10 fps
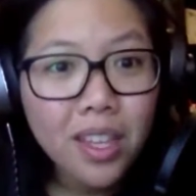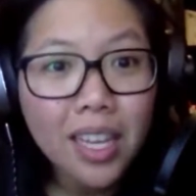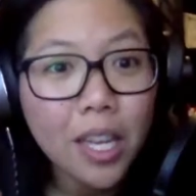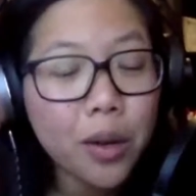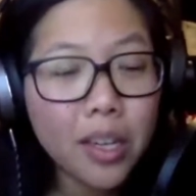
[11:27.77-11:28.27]

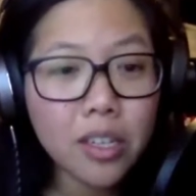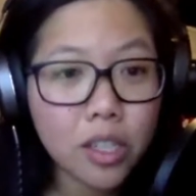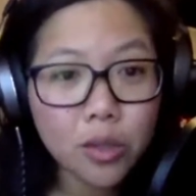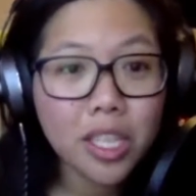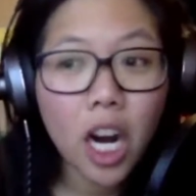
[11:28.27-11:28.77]
that you can
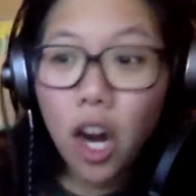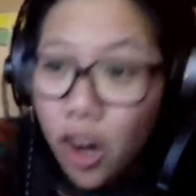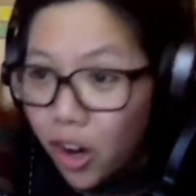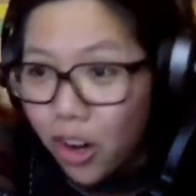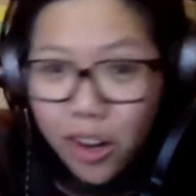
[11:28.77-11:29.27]
do to
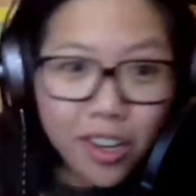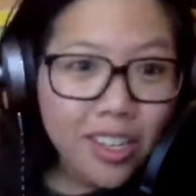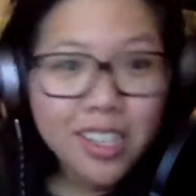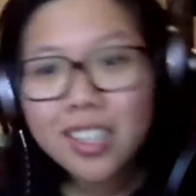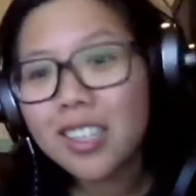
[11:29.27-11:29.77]

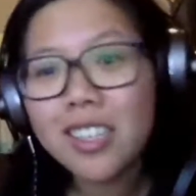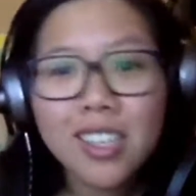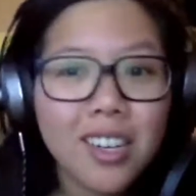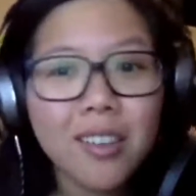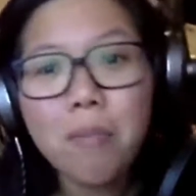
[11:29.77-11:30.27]
earn
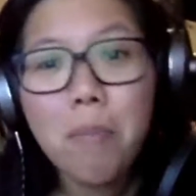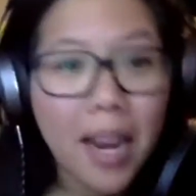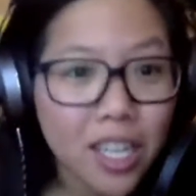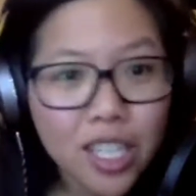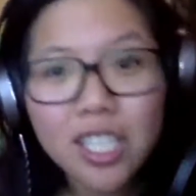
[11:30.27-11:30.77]

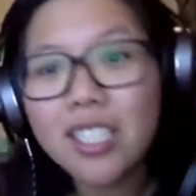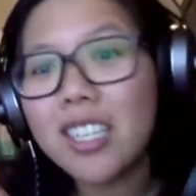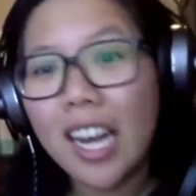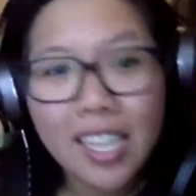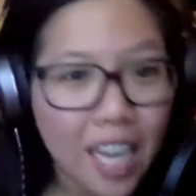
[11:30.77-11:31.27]
mentions
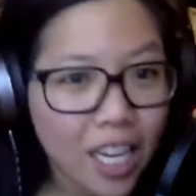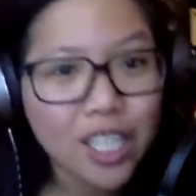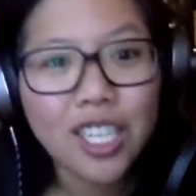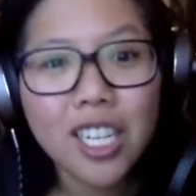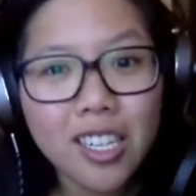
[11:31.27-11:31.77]
and
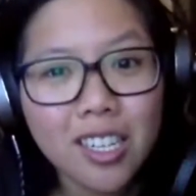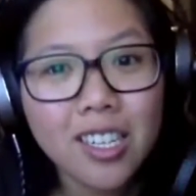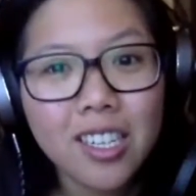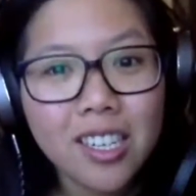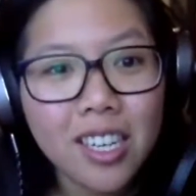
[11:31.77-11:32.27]
attention
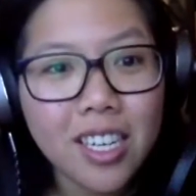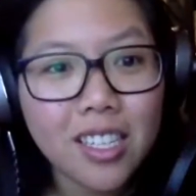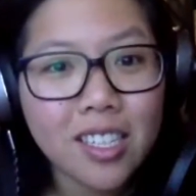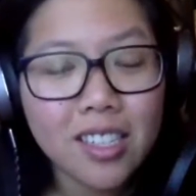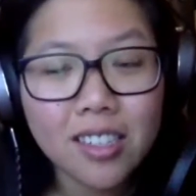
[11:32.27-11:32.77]

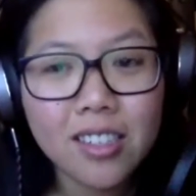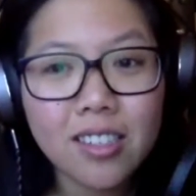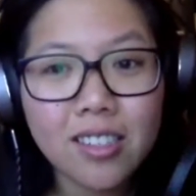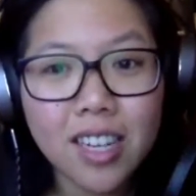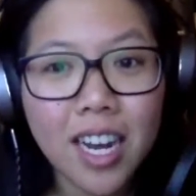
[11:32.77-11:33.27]
is to
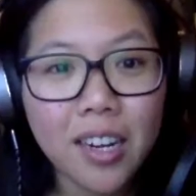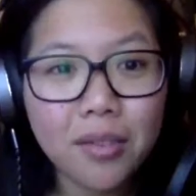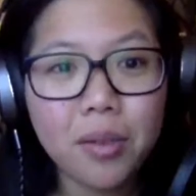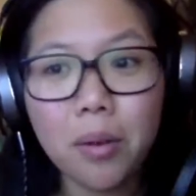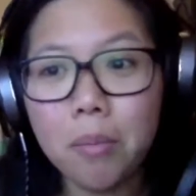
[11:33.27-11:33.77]
kind
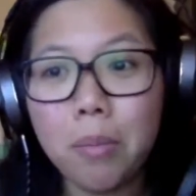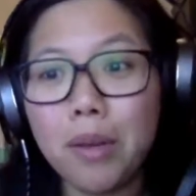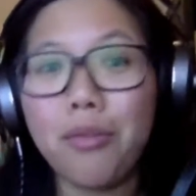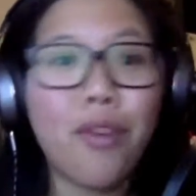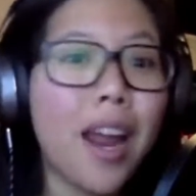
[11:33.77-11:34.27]
of
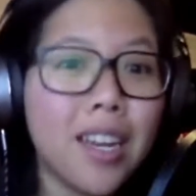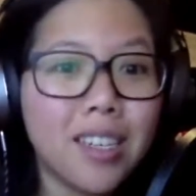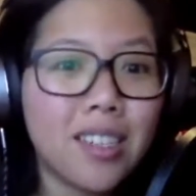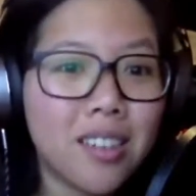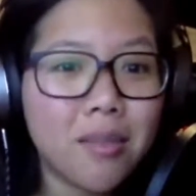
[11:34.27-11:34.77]

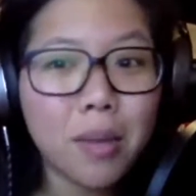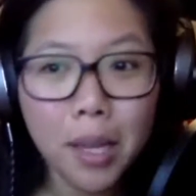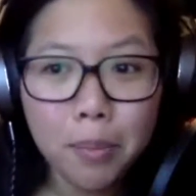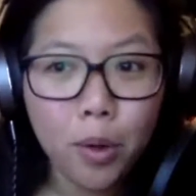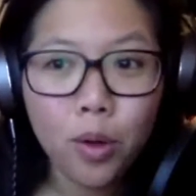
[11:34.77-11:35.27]
befriend
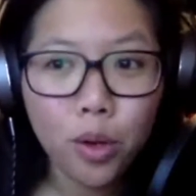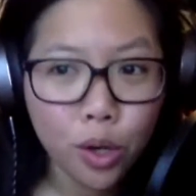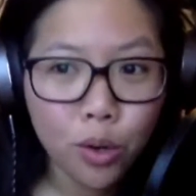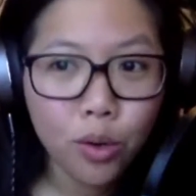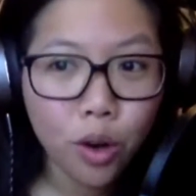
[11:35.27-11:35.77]
people
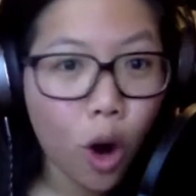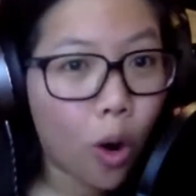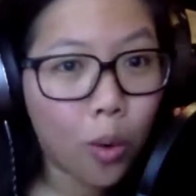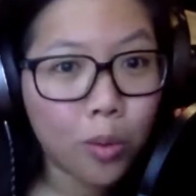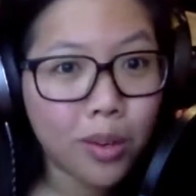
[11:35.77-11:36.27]
who
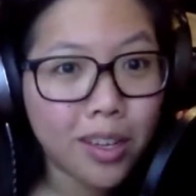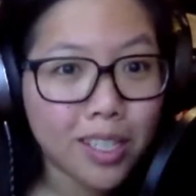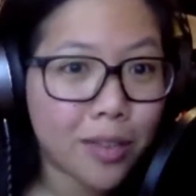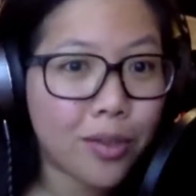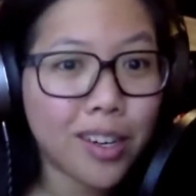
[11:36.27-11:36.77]
own
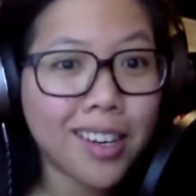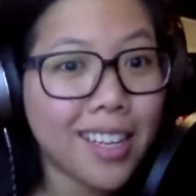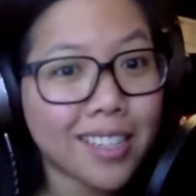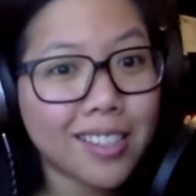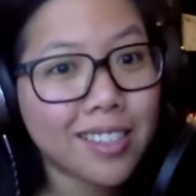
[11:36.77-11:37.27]
different
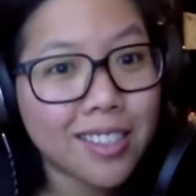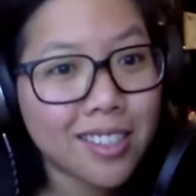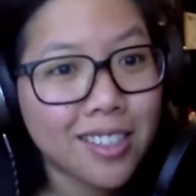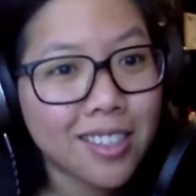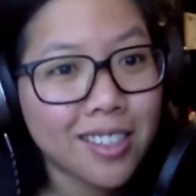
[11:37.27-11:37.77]
lists.
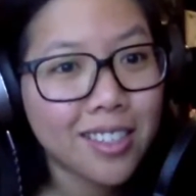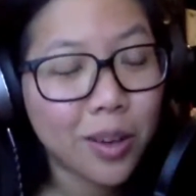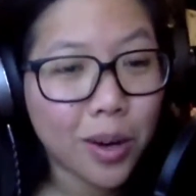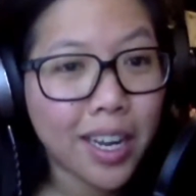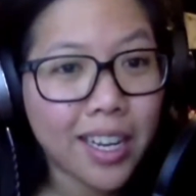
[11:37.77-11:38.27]

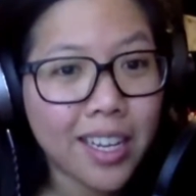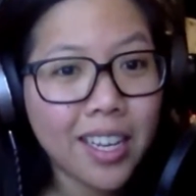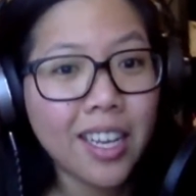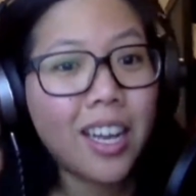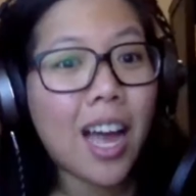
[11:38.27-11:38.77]
Okay,
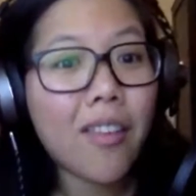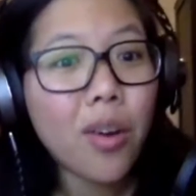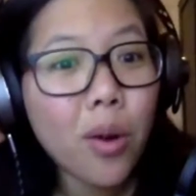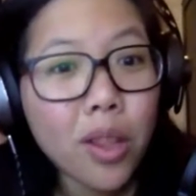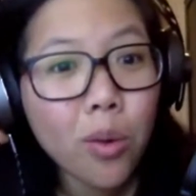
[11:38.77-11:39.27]

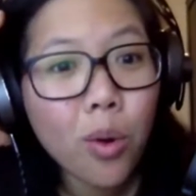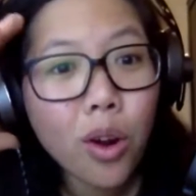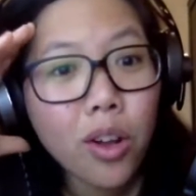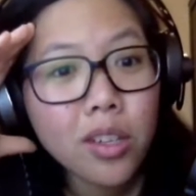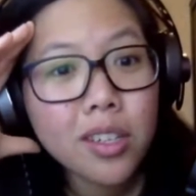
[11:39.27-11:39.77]
everyone in the
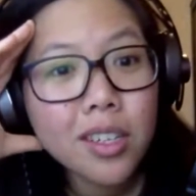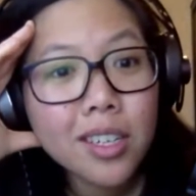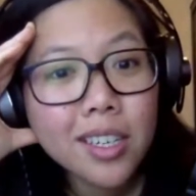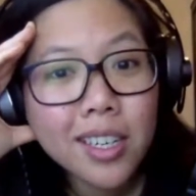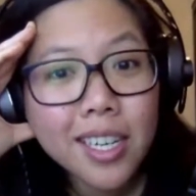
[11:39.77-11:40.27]
world
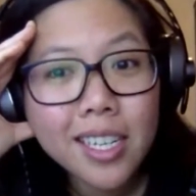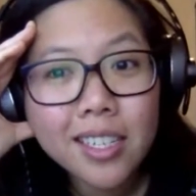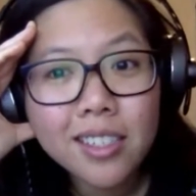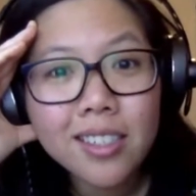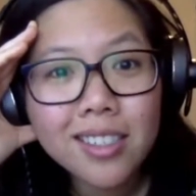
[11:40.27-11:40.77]

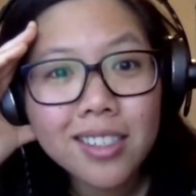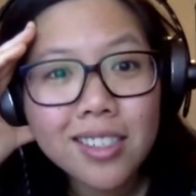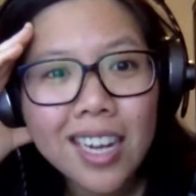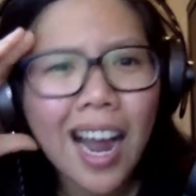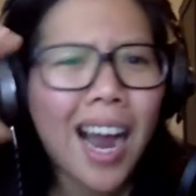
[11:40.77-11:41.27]
is
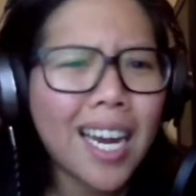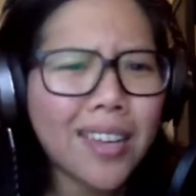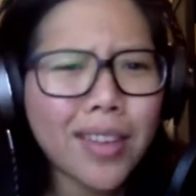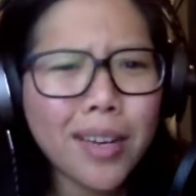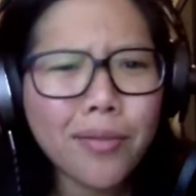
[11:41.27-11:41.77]
kind
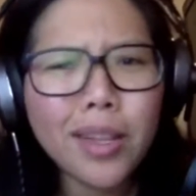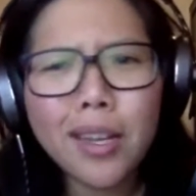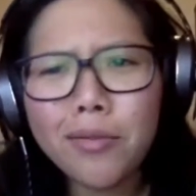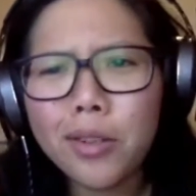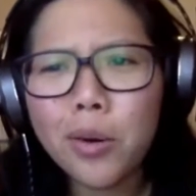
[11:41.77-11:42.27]
of an
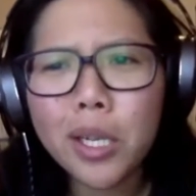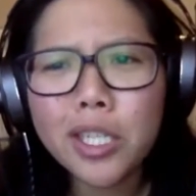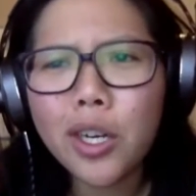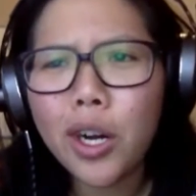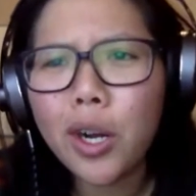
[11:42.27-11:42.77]

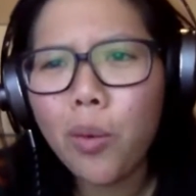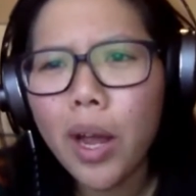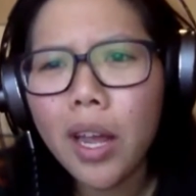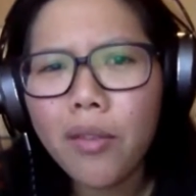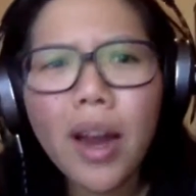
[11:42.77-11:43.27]
influencer in a
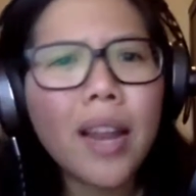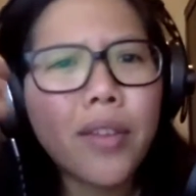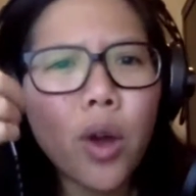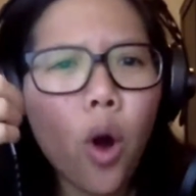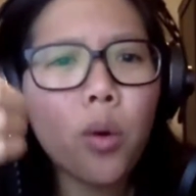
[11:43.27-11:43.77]
way, right? If
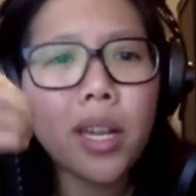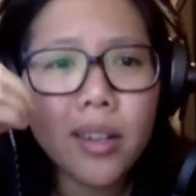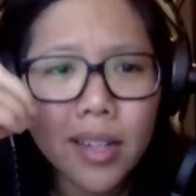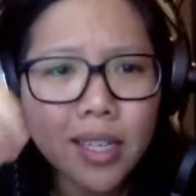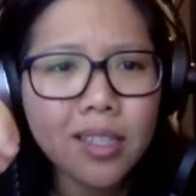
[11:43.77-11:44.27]
you own a
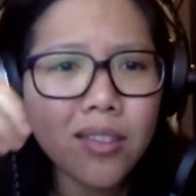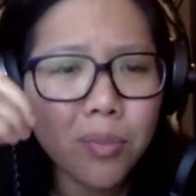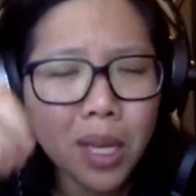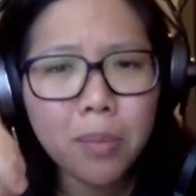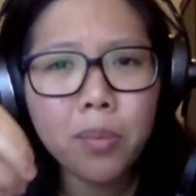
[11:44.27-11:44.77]
list of
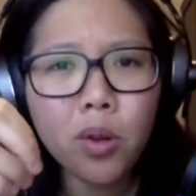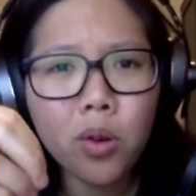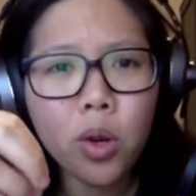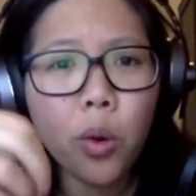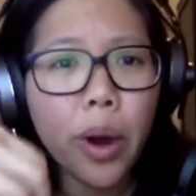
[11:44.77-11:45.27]

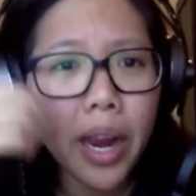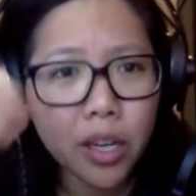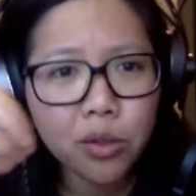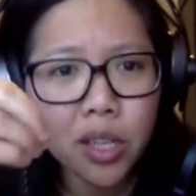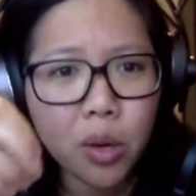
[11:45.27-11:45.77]
people who are
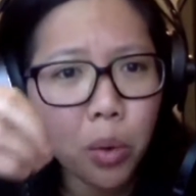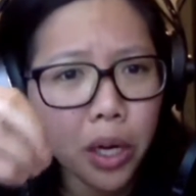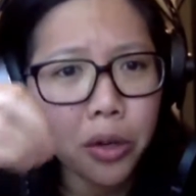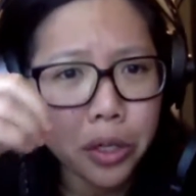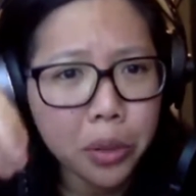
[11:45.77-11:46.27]
interested in what
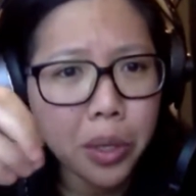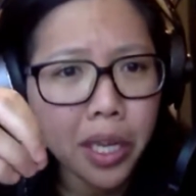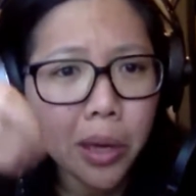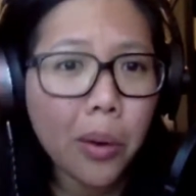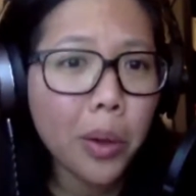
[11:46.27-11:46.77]
you're
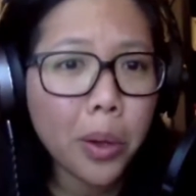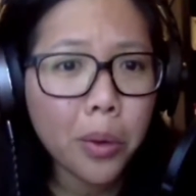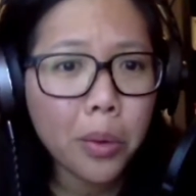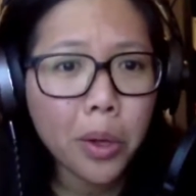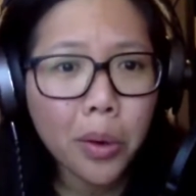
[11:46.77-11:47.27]
doing,
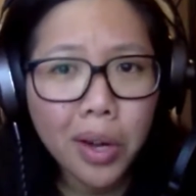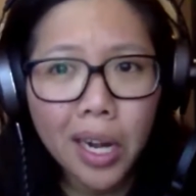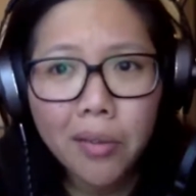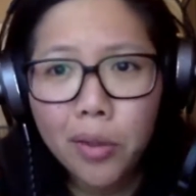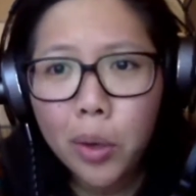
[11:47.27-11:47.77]
you're an
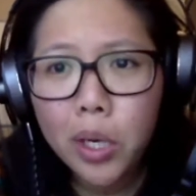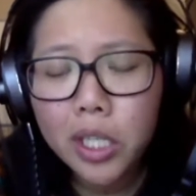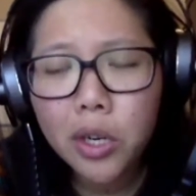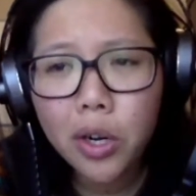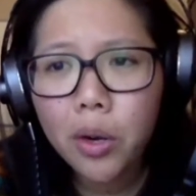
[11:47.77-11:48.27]

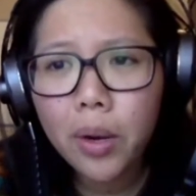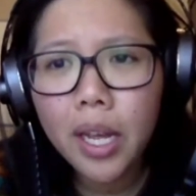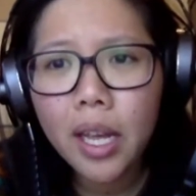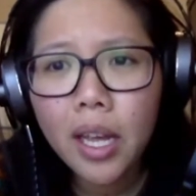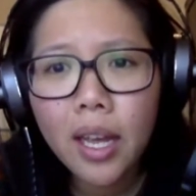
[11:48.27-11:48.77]
influencer in a
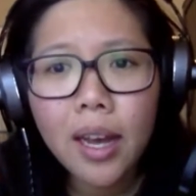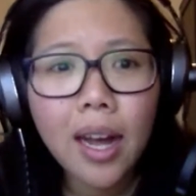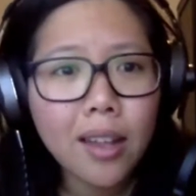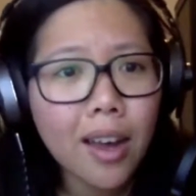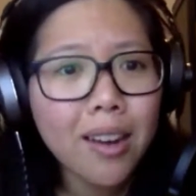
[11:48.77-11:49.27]
way.
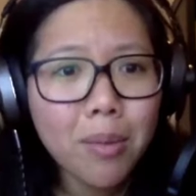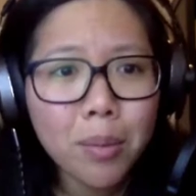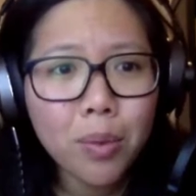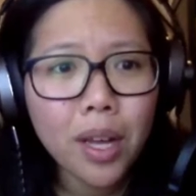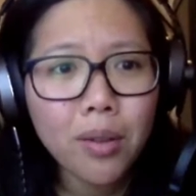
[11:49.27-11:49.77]
A lot of
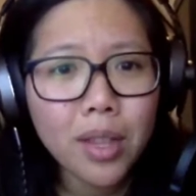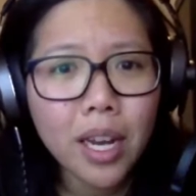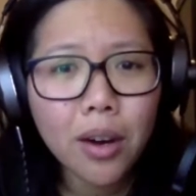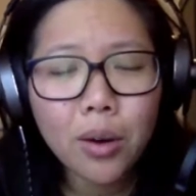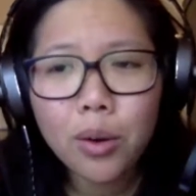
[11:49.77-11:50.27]
people out
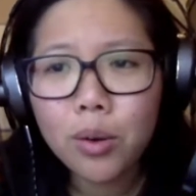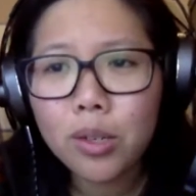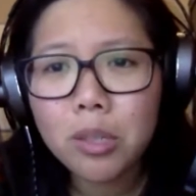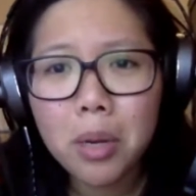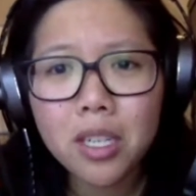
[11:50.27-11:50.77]
there
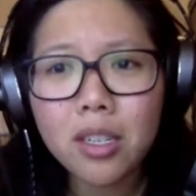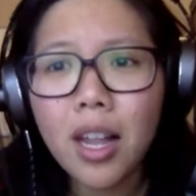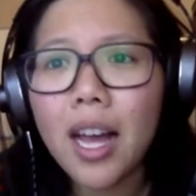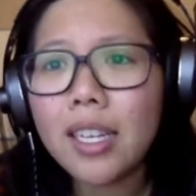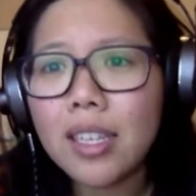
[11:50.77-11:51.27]
who
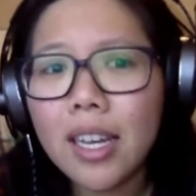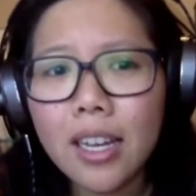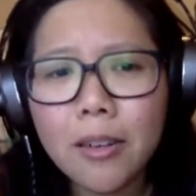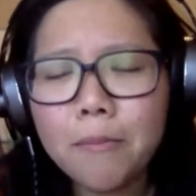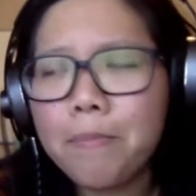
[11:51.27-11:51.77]
specialize
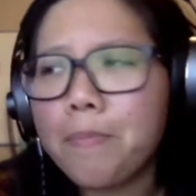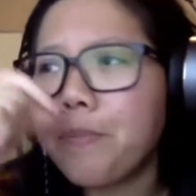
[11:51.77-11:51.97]
in